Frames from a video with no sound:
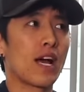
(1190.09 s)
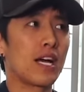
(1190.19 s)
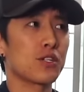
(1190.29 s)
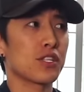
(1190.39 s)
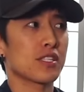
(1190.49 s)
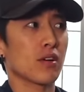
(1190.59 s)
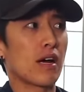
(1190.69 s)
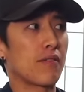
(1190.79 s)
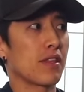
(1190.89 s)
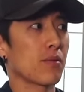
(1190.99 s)
I used to sell
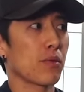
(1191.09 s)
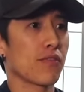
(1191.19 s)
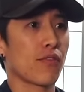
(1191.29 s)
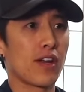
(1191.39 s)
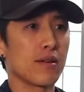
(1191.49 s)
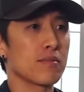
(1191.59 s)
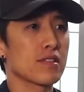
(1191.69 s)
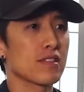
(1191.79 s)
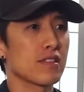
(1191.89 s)
everything with frames.